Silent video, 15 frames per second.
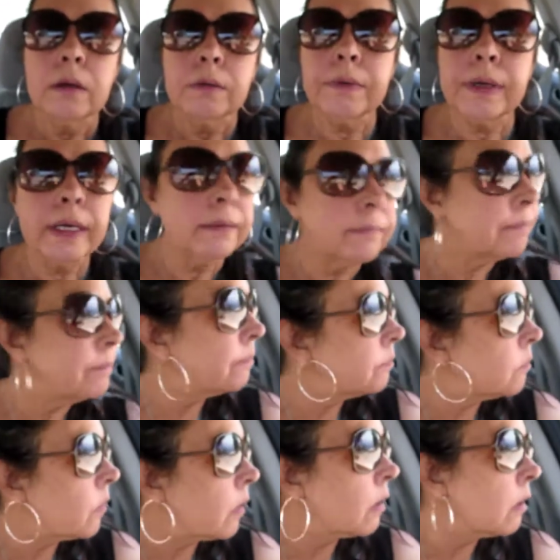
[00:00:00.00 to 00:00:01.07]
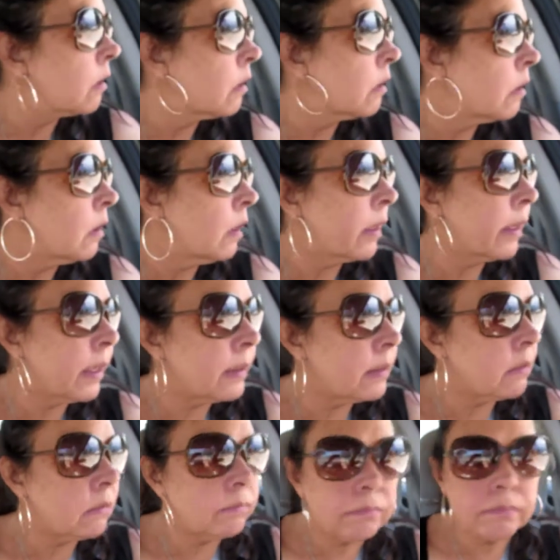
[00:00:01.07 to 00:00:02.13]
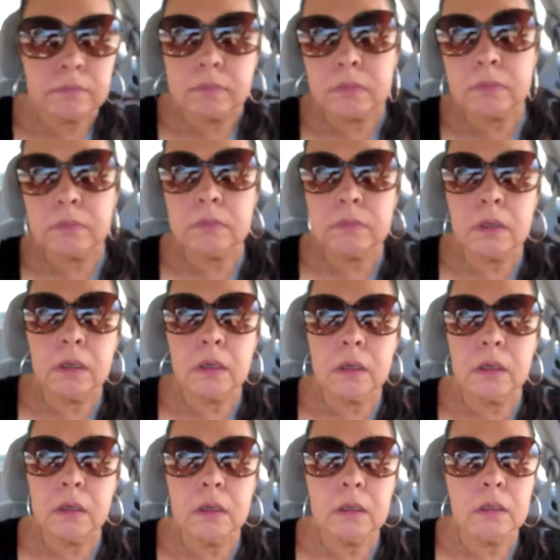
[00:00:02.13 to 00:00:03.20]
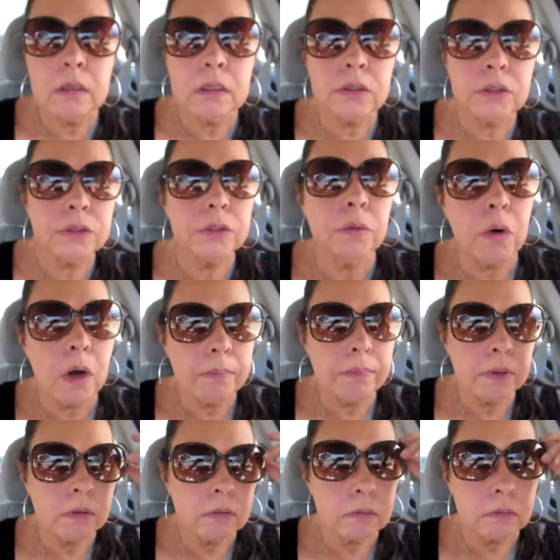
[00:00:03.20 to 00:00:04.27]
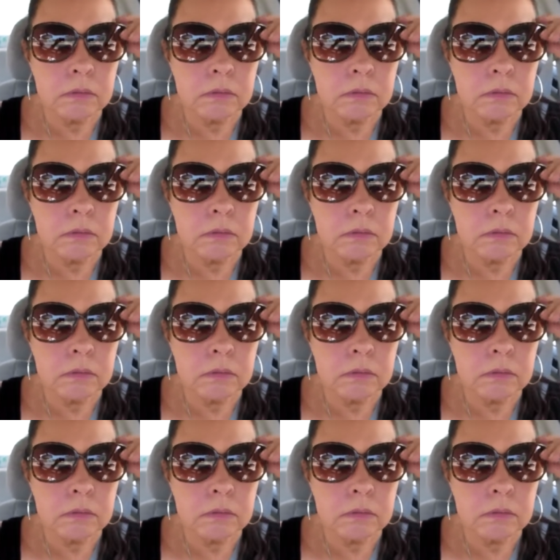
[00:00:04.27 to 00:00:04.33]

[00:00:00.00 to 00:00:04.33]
Well, I got uh, a junior whopper.